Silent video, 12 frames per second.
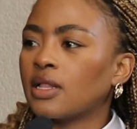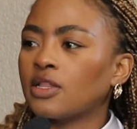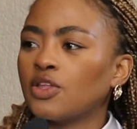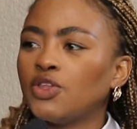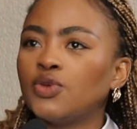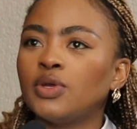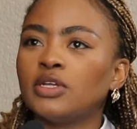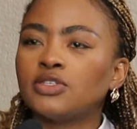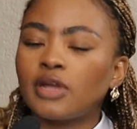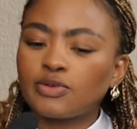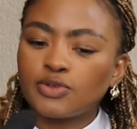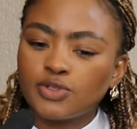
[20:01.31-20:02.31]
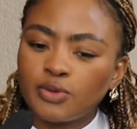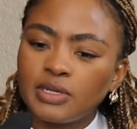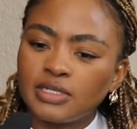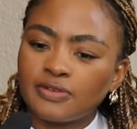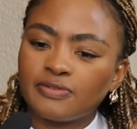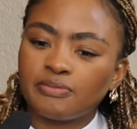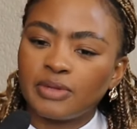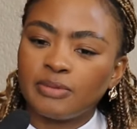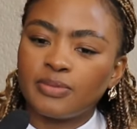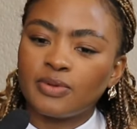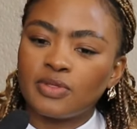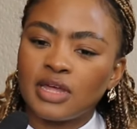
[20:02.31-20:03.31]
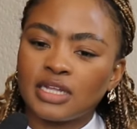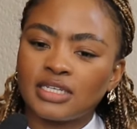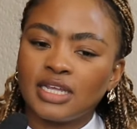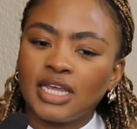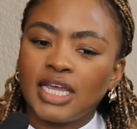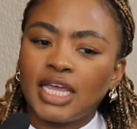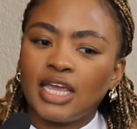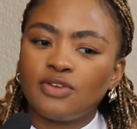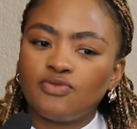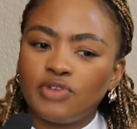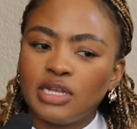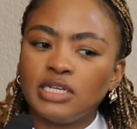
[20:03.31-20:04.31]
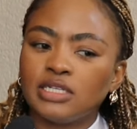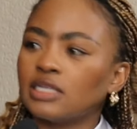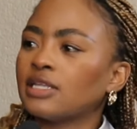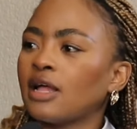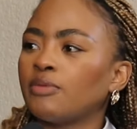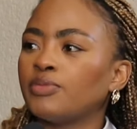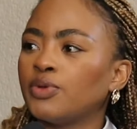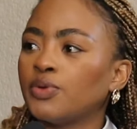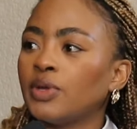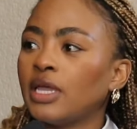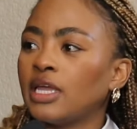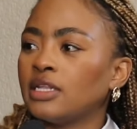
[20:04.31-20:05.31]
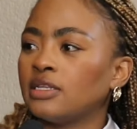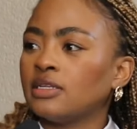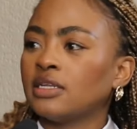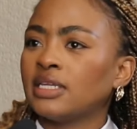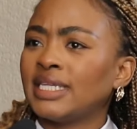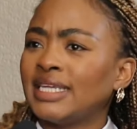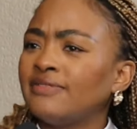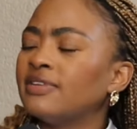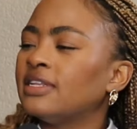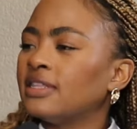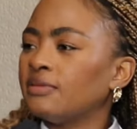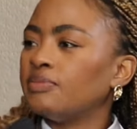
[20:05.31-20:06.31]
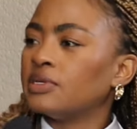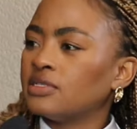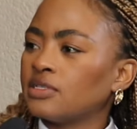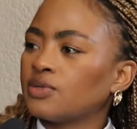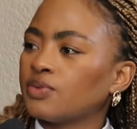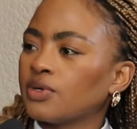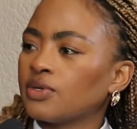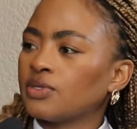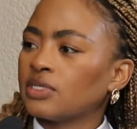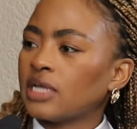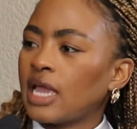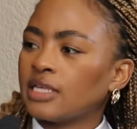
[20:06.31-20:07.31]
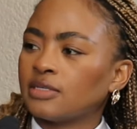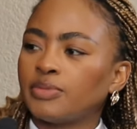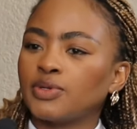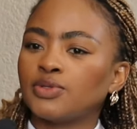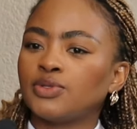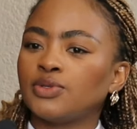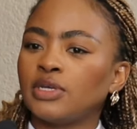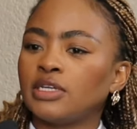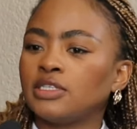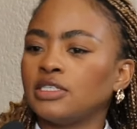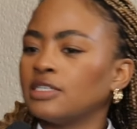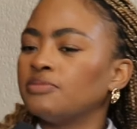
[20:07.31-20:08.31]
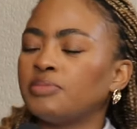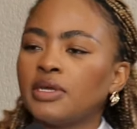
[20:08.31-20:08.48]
Absolutely. You interact with so many different people that it really does help you in mm. even in the business world yes. as opposed to it just yes.